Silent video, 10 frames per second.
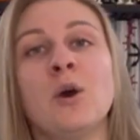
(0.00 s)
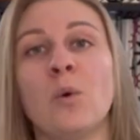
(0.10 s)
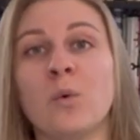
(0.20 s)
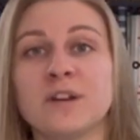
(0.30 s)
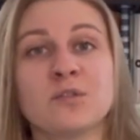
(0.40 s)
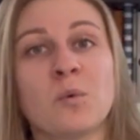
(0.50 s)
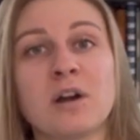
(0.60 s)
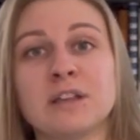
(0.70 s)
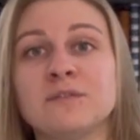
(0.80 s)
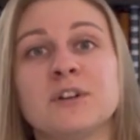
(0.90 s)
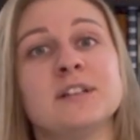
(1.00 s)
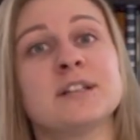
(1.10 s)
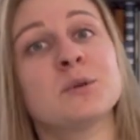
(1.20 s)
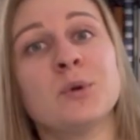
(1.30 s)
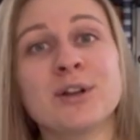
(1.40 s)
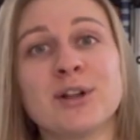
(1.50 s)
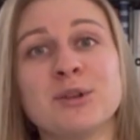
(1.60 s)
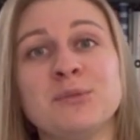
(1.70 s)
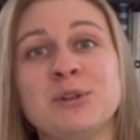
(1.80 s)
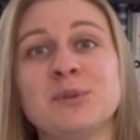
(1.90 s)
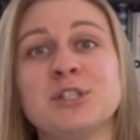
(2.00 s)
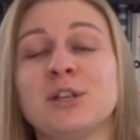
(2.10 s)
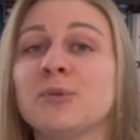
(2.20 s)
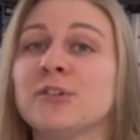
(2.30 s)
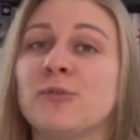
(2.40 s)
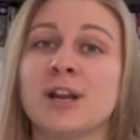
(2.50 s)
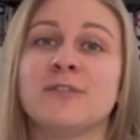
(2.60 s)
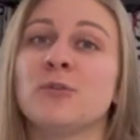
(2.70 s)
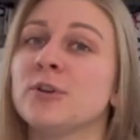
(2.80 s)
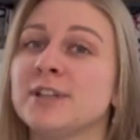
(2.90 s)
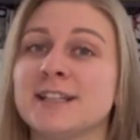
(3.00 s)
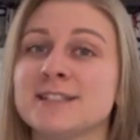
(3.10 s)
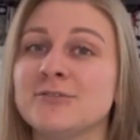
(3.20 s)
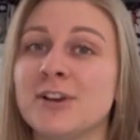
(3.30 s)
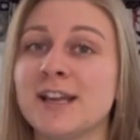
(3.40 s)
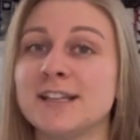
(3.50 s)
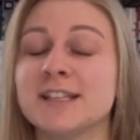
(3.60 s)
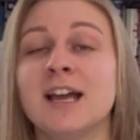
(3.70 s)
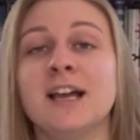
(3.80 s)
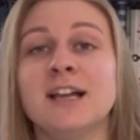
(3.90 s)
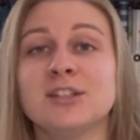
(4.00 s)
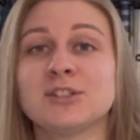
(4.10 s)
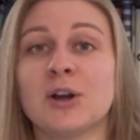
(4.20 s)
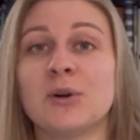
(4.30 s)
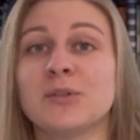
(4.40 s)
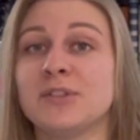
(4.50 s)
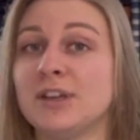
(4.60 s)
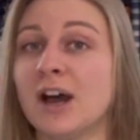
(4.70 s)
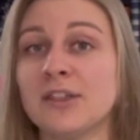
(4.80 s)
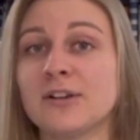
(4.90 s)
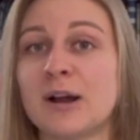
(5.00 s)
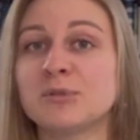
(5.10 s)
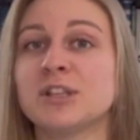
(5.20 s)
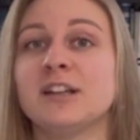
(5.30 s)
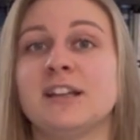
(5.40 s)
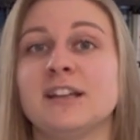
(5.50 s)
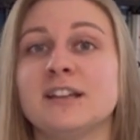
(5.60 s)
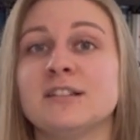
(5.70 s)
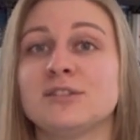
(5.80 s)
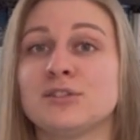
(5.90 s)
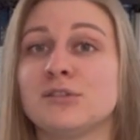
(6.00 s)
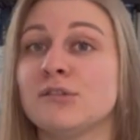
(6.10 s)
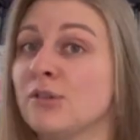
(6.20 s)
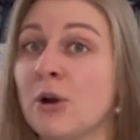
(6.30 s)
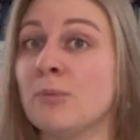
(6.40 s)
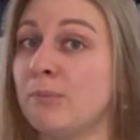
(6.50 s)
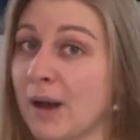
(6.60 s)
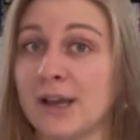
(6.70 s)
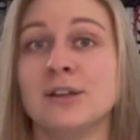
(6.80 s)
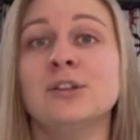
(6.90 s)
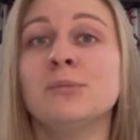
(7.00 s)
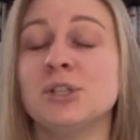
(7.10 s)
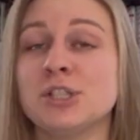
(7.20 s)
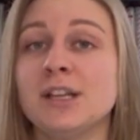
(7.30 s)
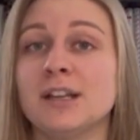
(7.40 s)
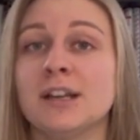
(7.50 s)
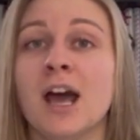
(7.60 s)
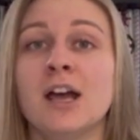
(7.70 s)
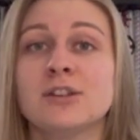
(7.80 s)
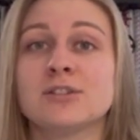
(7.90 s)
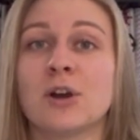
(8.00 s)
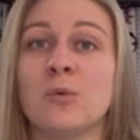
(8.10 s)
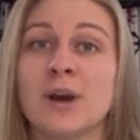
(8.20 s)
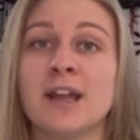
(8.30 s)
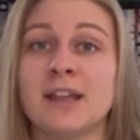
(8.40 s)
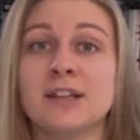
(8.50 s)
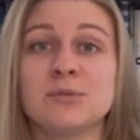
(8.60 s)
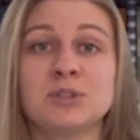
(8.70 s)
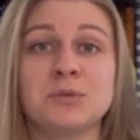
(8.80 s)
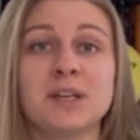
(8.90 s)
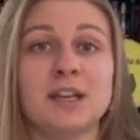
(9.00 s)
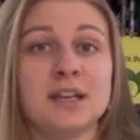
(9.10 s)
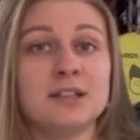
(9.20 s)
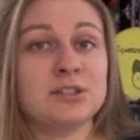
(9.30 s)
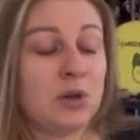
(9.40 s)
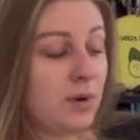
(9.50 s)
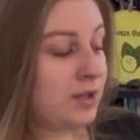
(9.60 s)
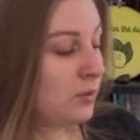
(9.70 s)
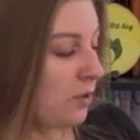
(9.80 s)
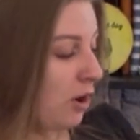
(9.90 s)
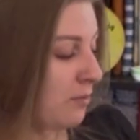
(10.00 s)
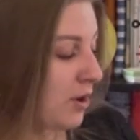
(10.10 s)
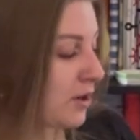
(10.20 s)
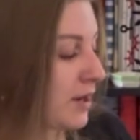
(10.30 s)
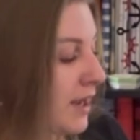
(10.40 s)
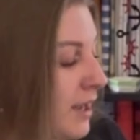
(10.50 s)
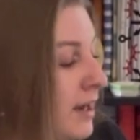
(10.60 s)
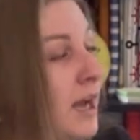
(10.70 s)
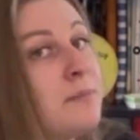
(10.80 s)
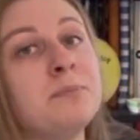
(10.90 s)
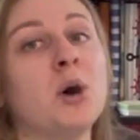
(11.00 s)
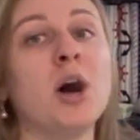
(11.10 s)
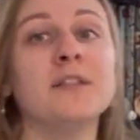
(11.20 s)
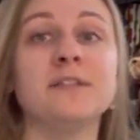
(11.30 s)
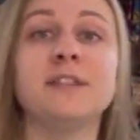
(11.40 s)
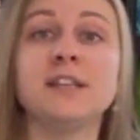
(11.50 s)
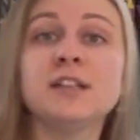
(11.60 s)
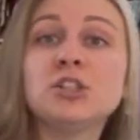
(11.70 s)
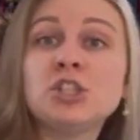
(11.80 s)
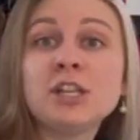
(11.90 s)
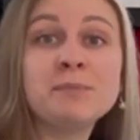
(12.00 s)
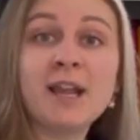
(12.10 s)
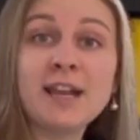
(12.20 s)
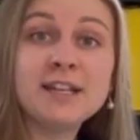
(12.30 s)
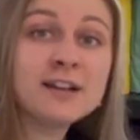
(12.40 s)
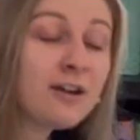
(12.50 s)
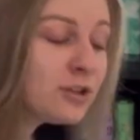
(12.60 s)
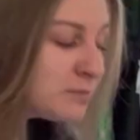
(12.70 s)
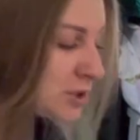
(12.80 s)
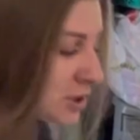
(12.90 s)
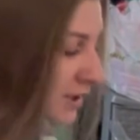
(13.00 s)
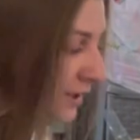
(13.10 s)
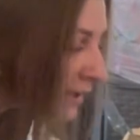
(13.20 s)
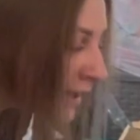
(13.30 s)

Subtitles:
What if the walking foot doesn't work on the new machine? What if what I've ordered isn't right? So the other option is to go buy a new machine. So what I ended up doing is going to Walmart and I bought the cheap $80 machine.